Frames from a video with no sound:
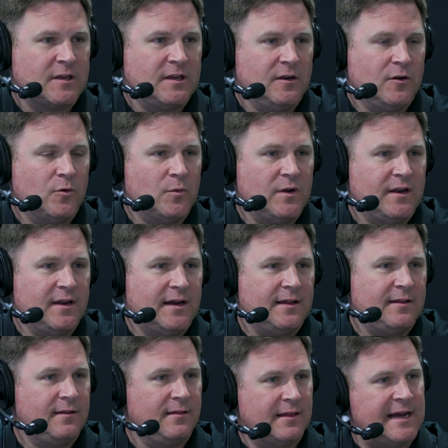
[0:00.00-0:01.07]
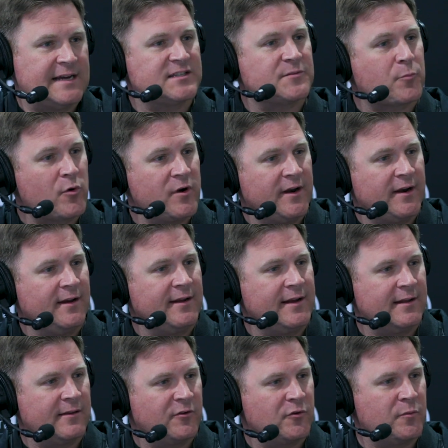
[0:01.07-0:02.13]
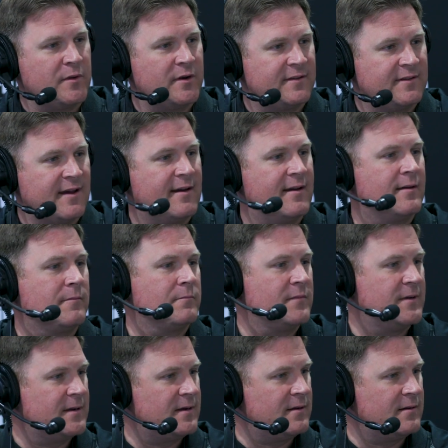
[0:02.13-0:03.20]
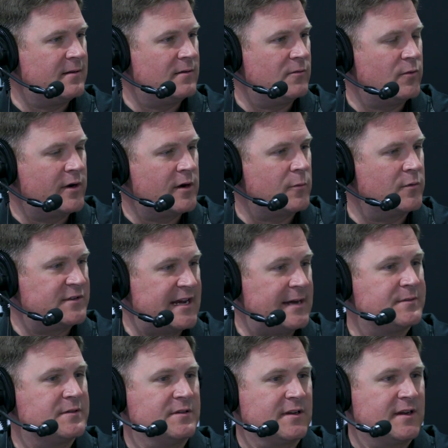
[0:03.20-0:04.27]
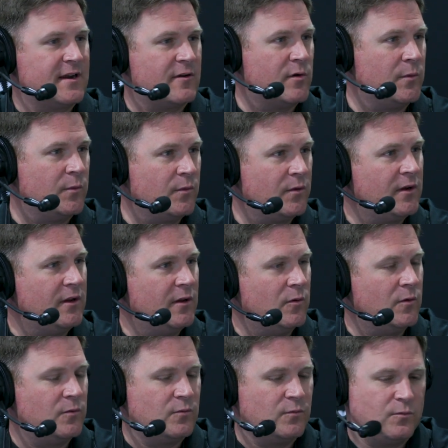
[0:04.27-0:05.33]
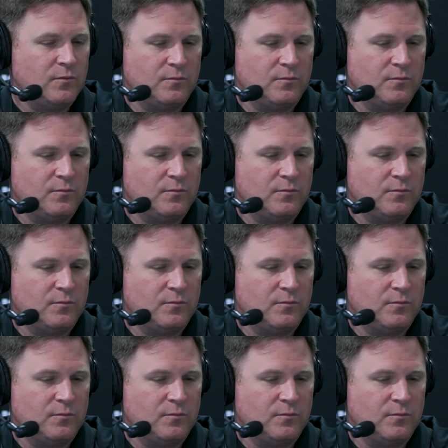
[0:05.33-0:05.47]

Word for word: You know, last spring he got a little bit of time when Aaron was absent to kind of run, you know,